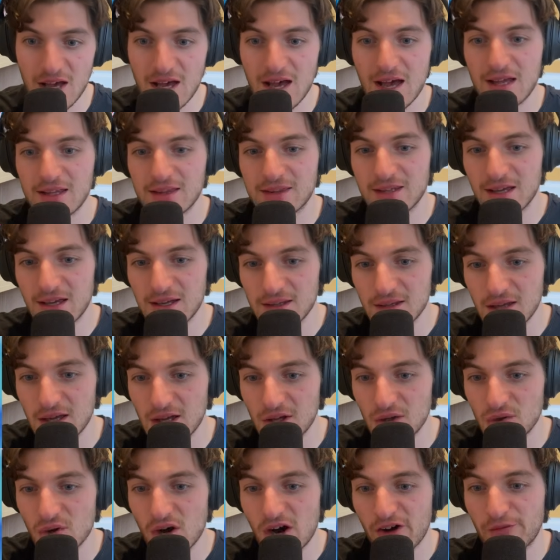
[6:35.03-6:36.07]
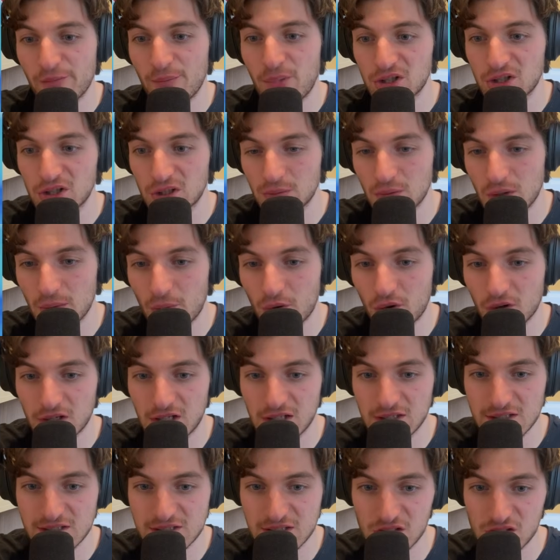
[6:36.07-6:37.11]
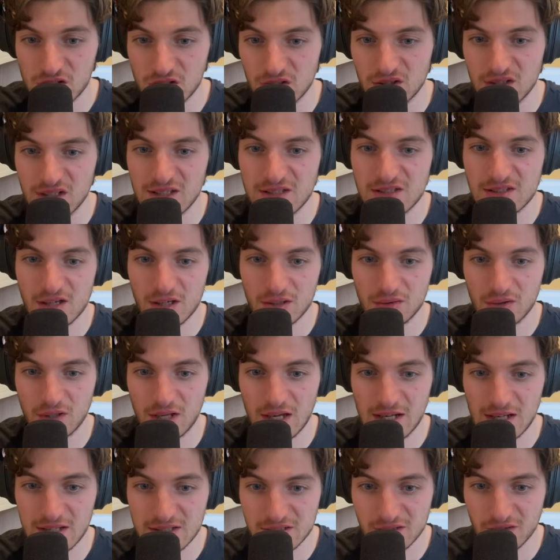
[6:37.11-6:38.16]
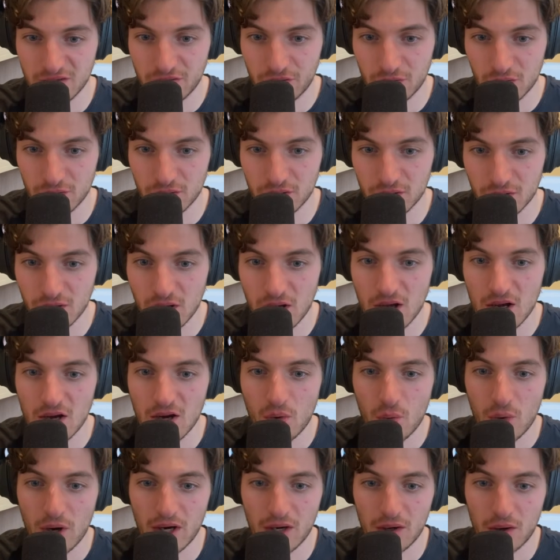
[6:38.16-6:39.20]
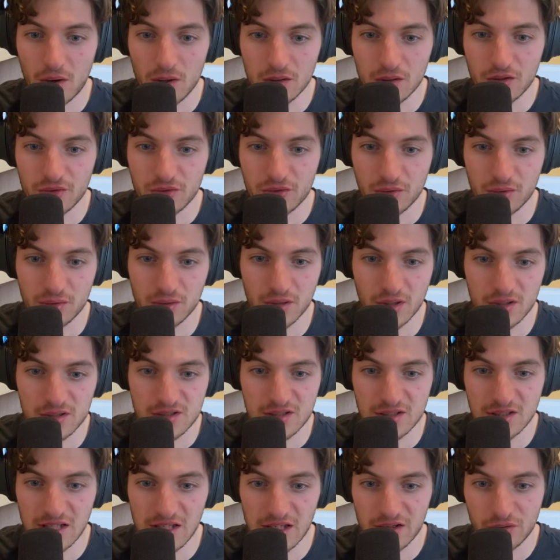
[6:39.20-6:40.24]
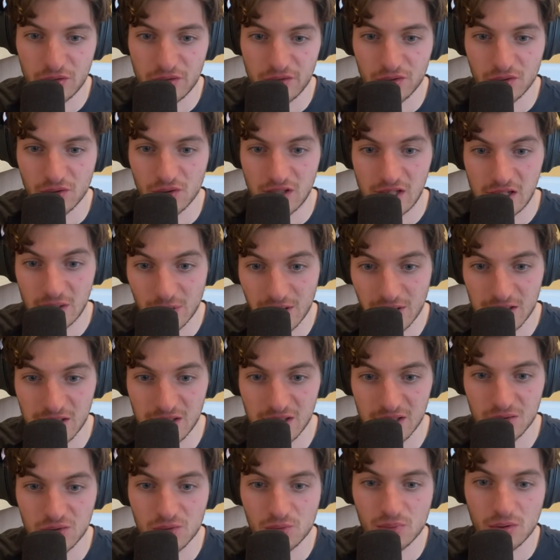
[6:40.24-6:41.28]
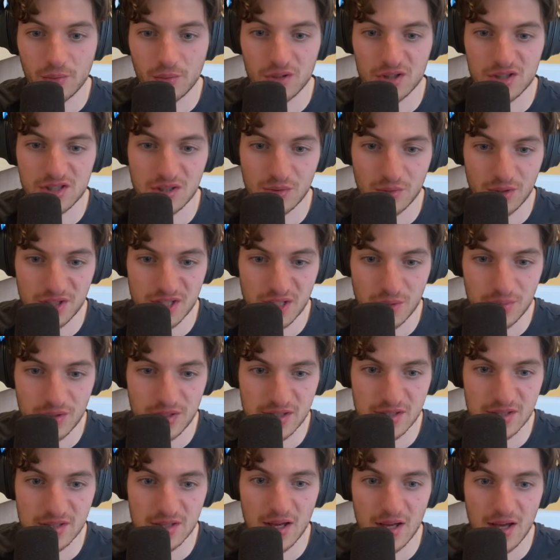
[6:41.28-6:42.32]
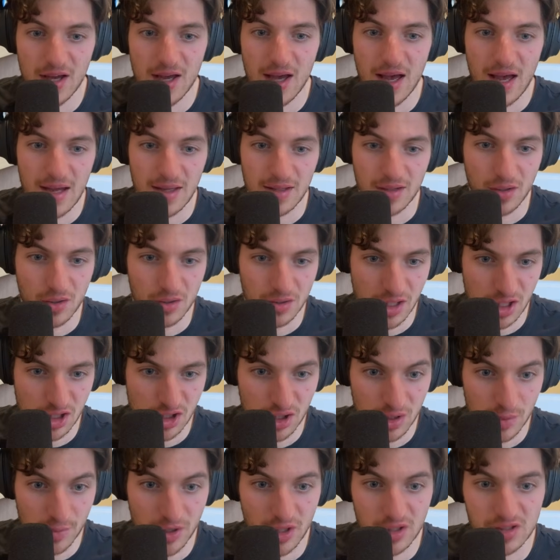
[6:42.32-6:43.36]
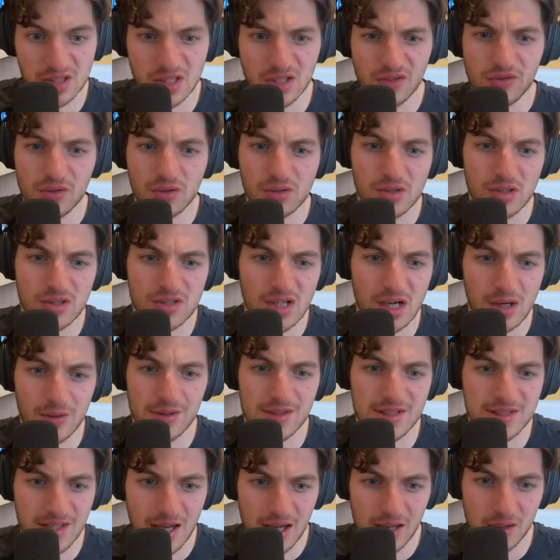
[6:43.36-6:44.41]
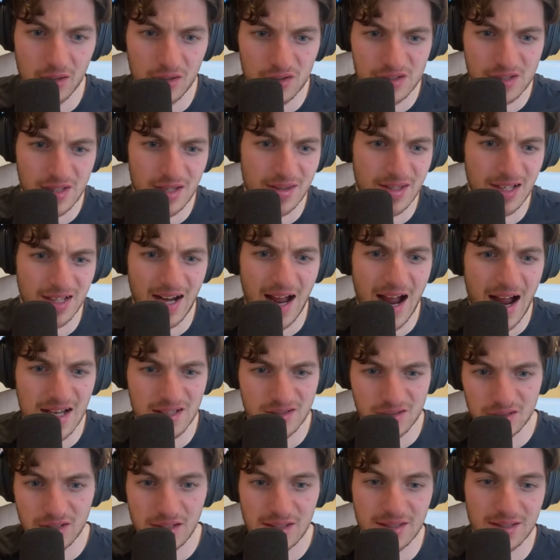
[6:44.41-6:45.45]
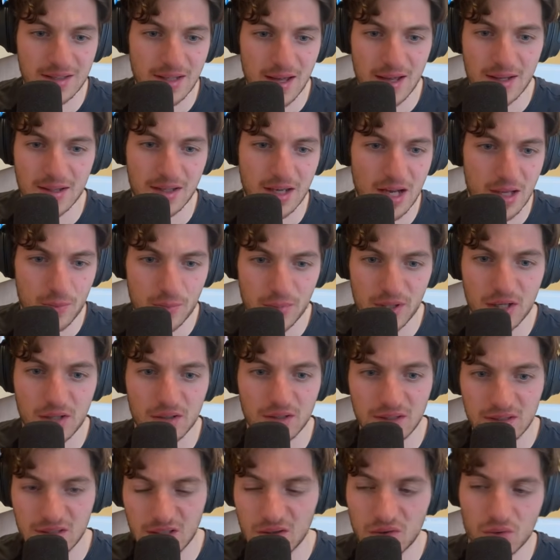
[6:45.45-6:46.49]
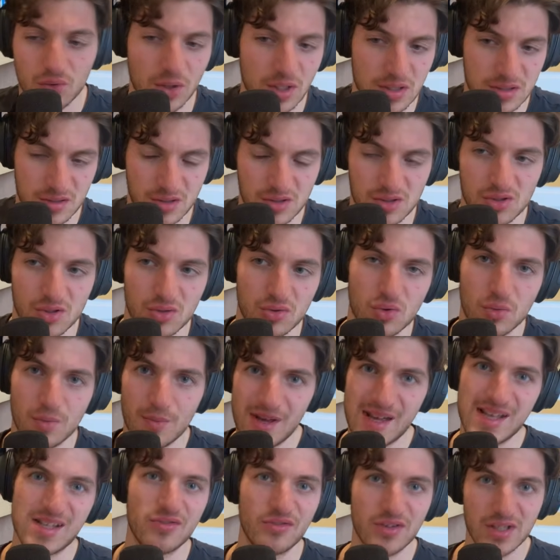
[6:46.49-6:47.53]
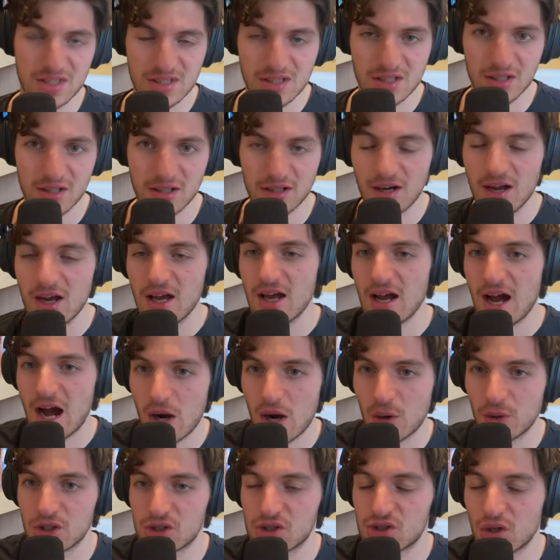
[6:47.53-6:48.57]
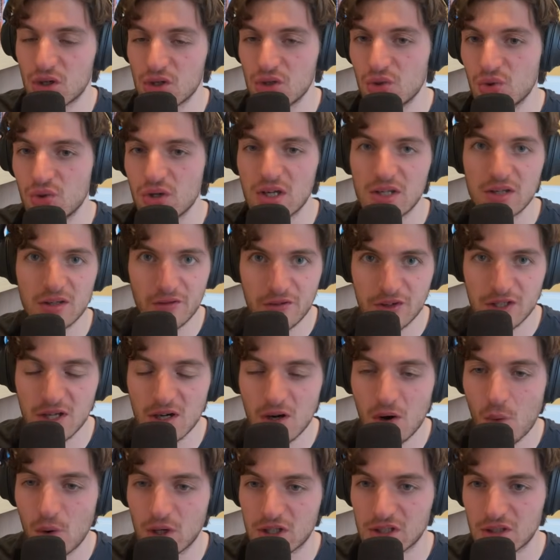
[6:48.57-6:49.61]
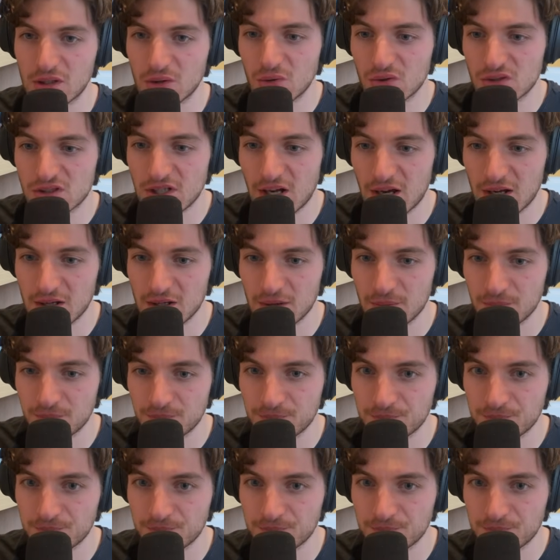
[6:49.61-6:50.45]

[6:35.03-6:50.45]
And then you have bottom-up organization inside the Galaxy folder where all of your nodes live with no hierarchy to promote serendipity and connection. Because if your nodes are in silos, then they're isolated and can't be connected together. So to make things clear, I will show you in the video what it looks like.